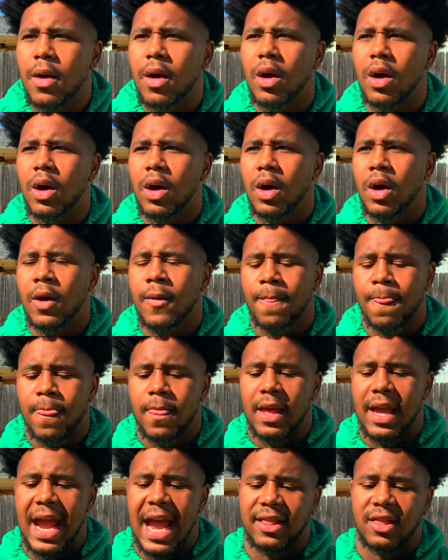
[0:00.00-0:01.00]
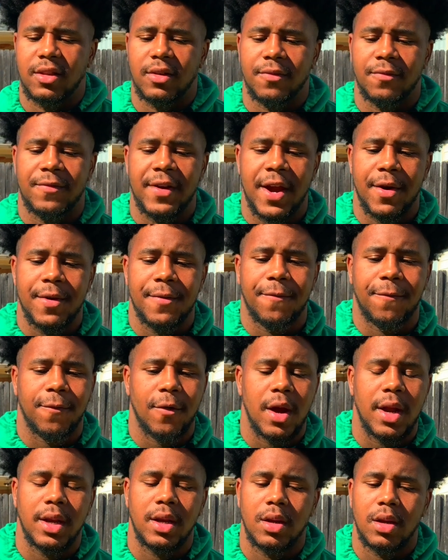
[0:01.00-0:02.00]
at the very
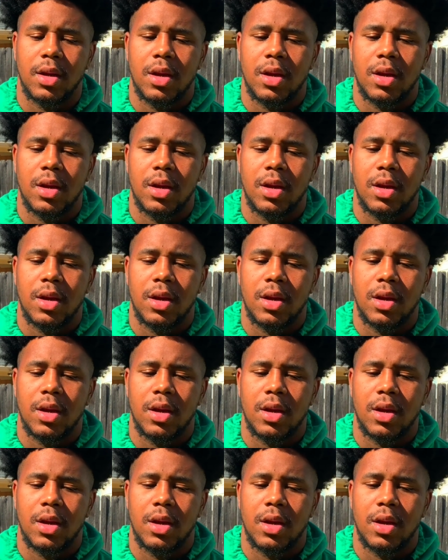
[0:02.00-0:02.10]
front,